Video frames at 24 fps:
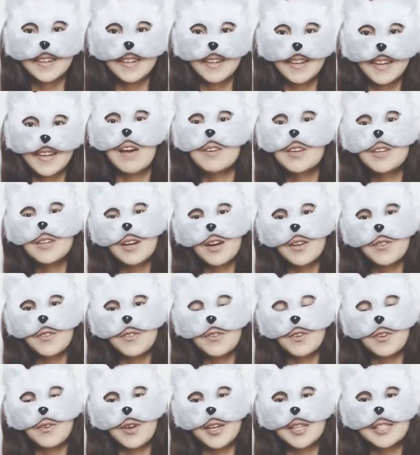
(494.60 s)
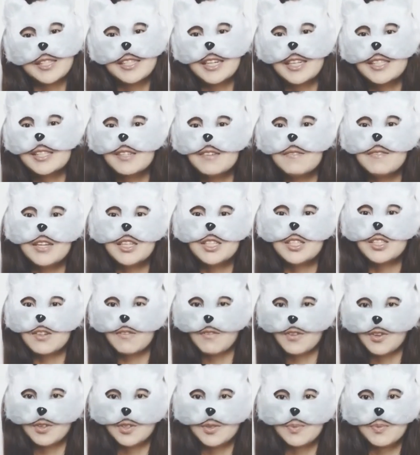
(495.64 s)
Having gone through extensive
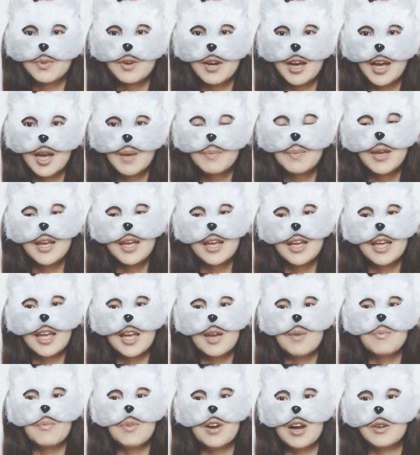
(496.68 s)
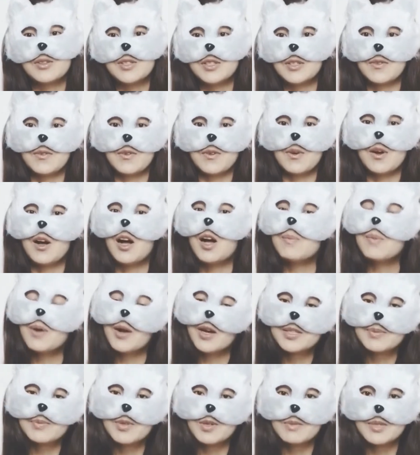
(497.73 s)
interviews prep and browsing through all
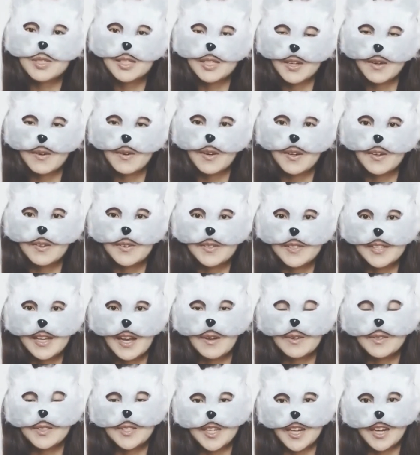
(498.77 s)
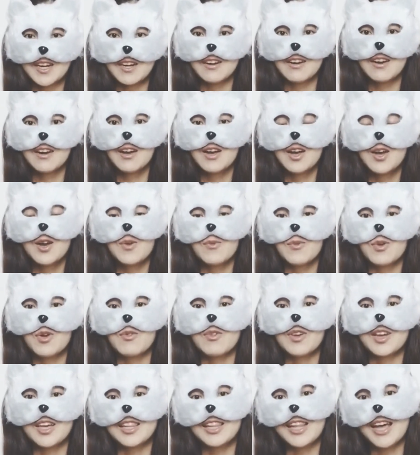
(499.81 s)
possible materials out there, we
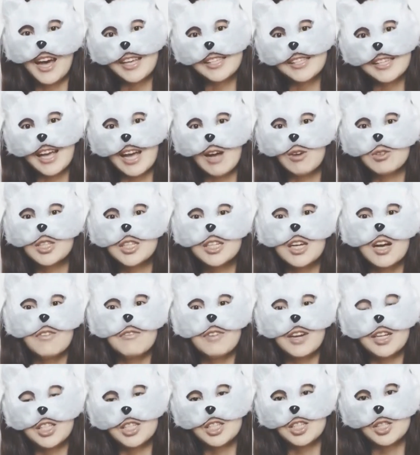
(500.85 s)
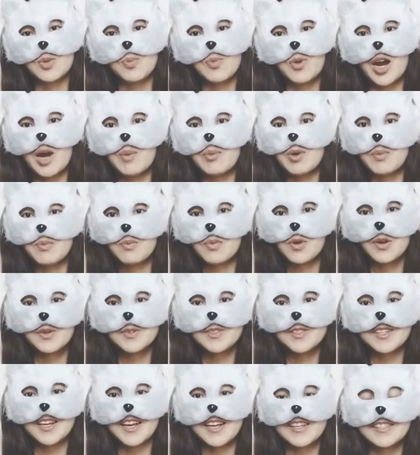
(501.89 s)
realize how the conventional prepping
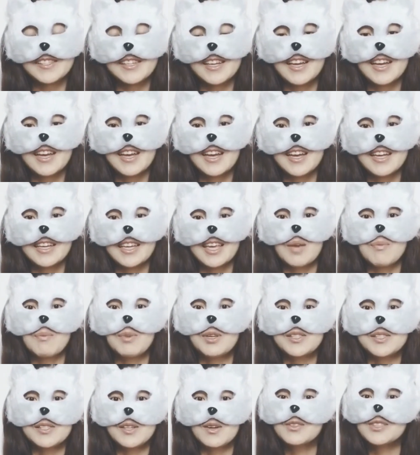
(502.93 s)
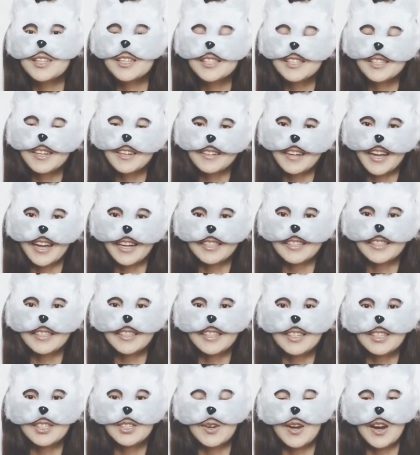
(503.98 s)
process can be so
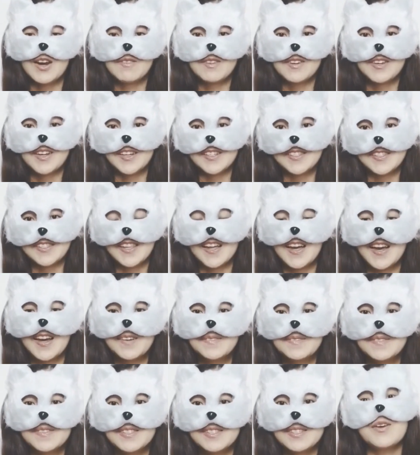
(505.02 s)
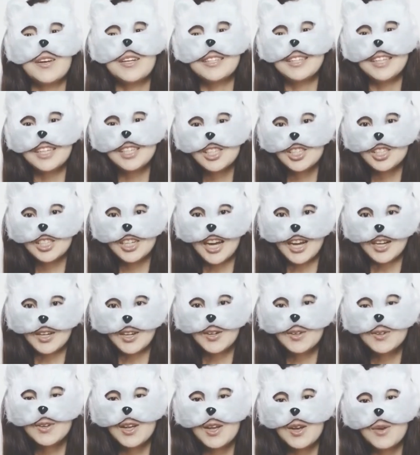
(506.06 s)
disconnected to everyday lives. In this
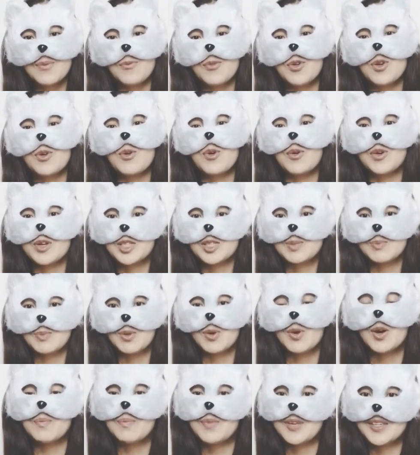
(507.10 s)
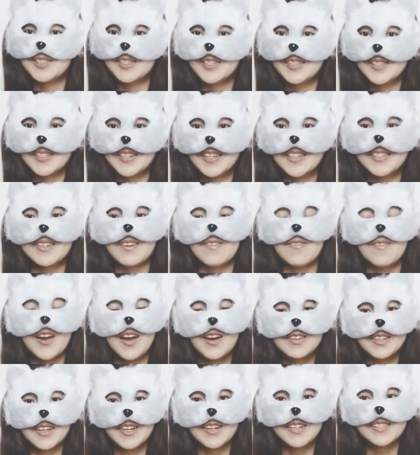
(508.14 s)
channel, we will explore businesses
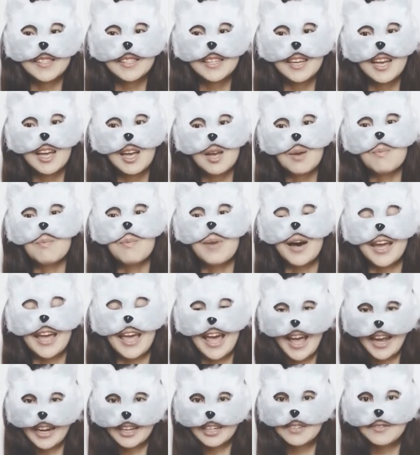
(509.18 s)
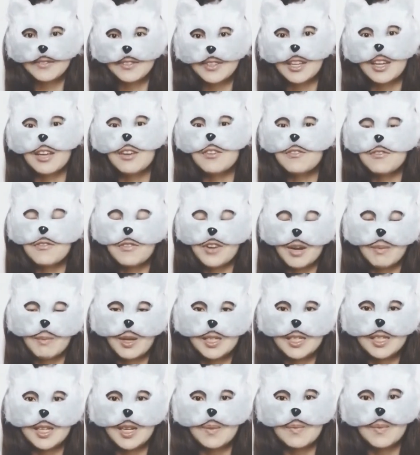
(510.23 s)
around us by actively framing
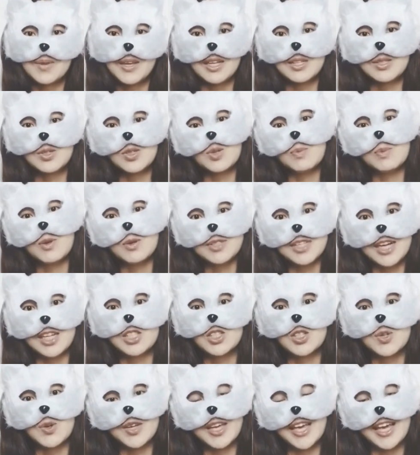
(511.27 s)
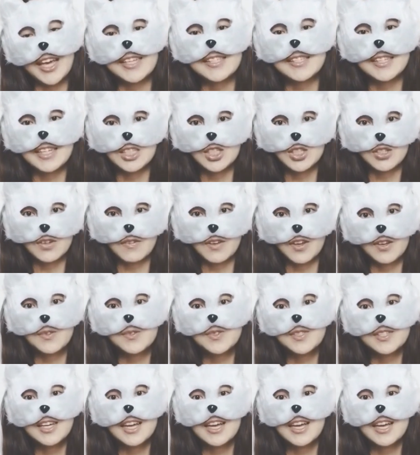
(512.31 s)
them into potential case interviews